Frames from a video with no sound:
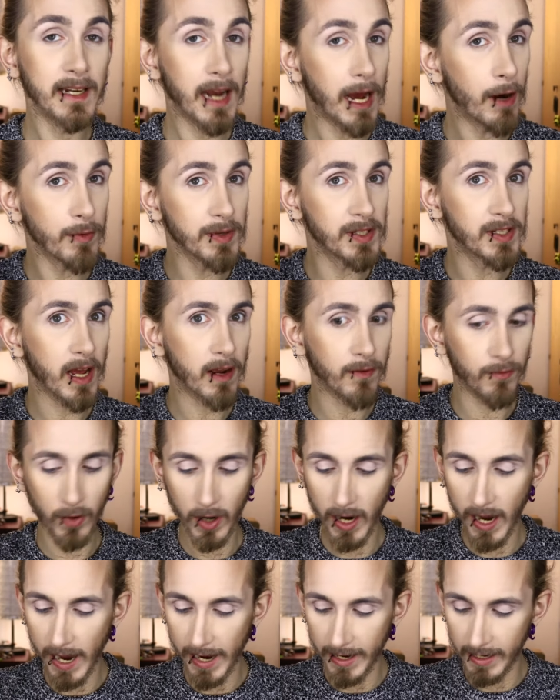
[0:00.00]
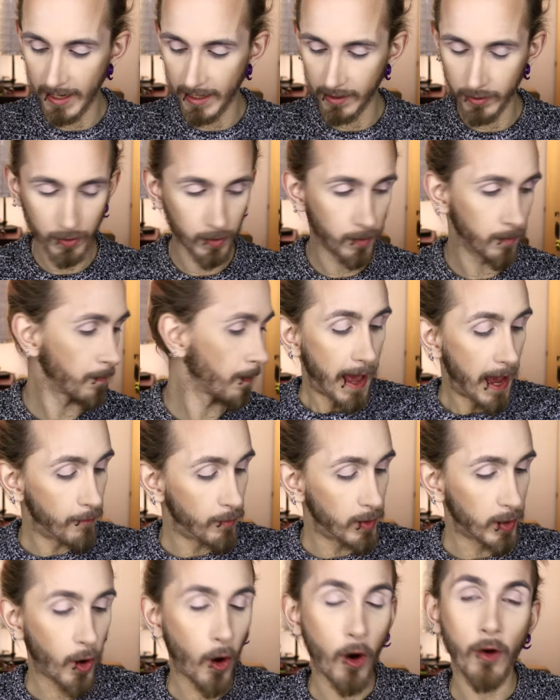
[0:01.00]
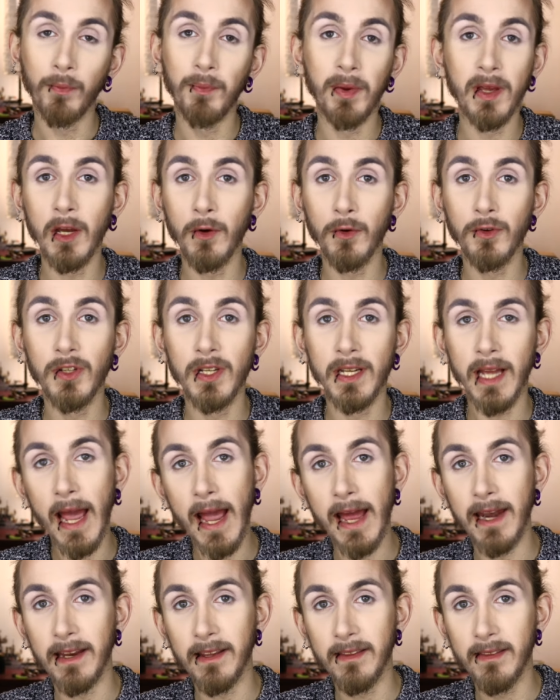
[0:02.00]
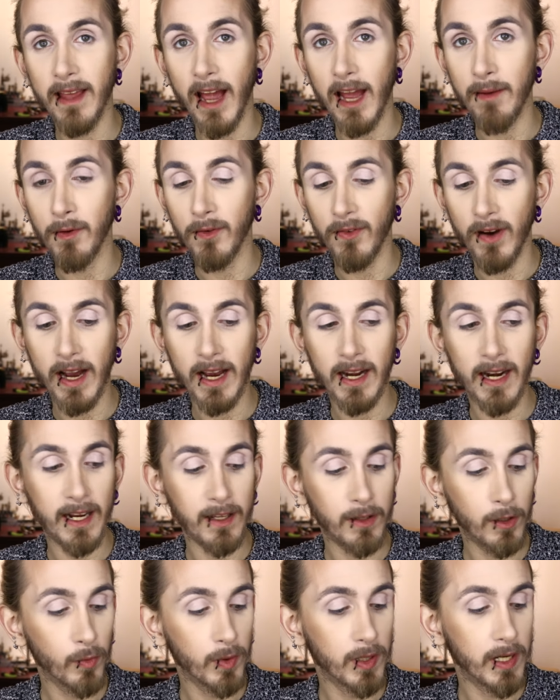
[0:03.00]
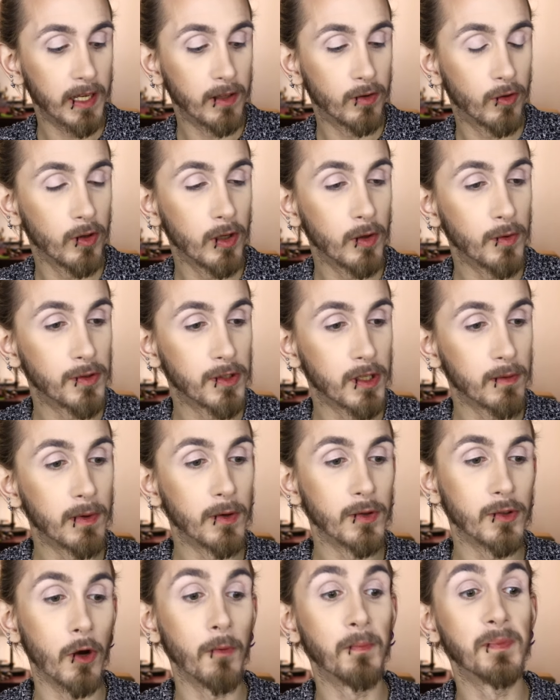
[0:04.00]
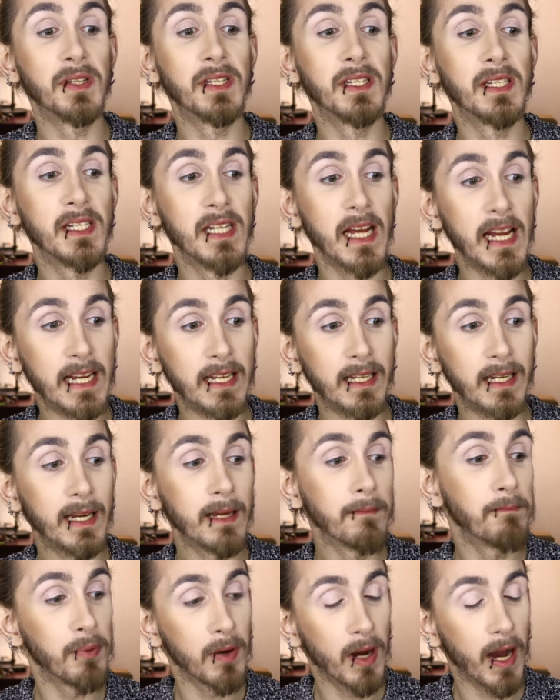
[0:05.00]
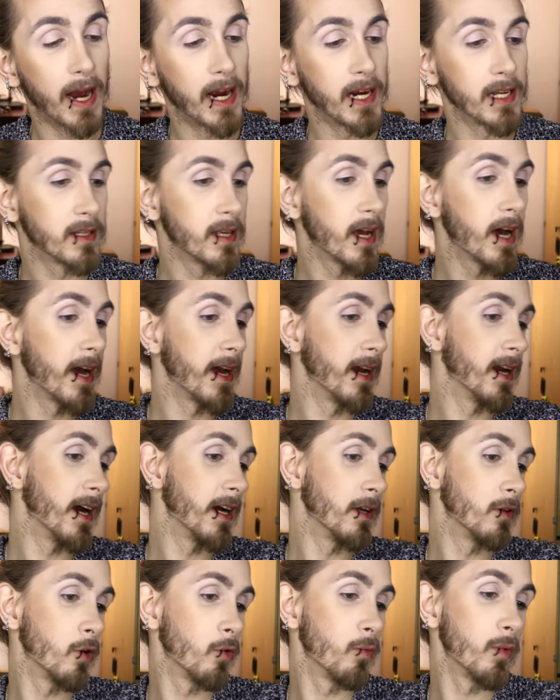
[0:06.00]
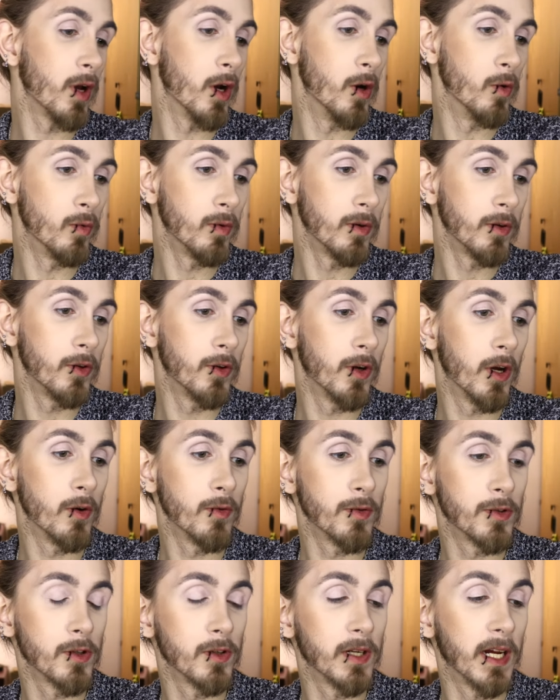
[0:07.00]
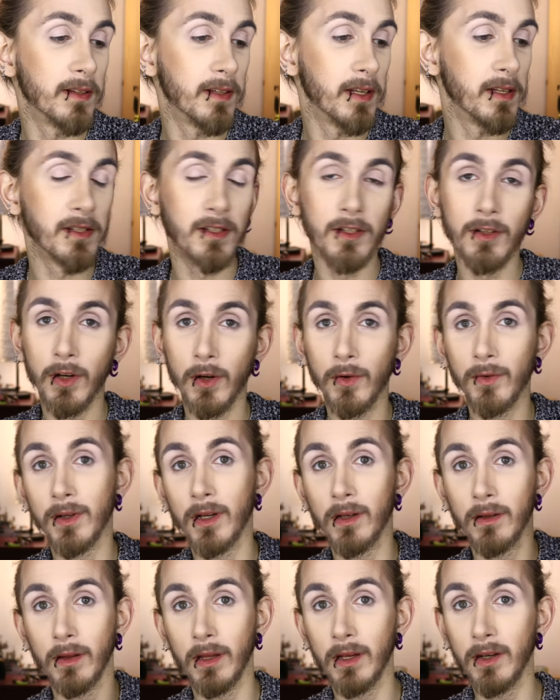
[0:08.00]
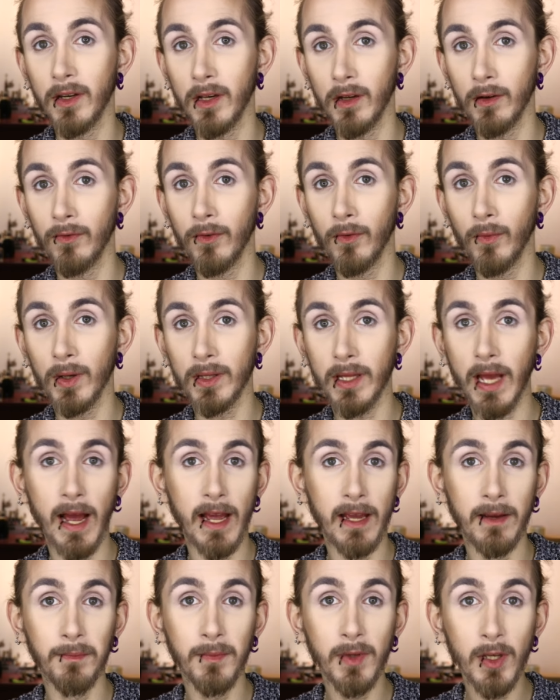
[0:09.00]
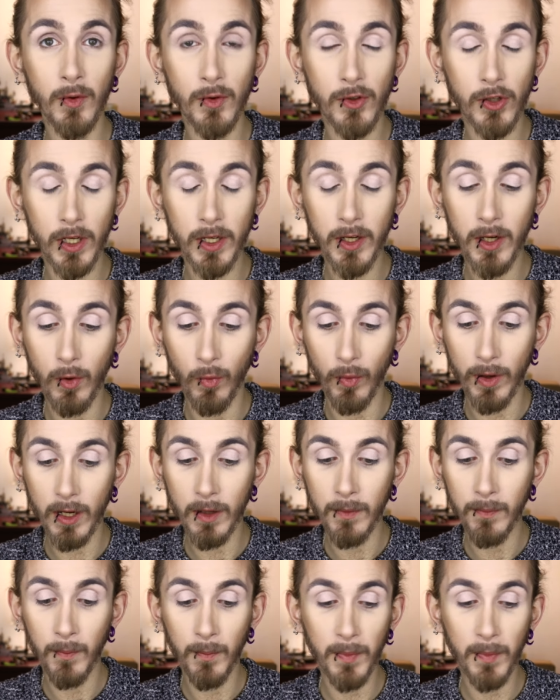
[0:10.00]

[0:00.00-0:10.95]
Now it's time for highlighter. And we can't be using any type of highlighter. We need to use the most obscenely bright highlighter we own, you know, so that is, you know, nothing new from what I'm usually doing.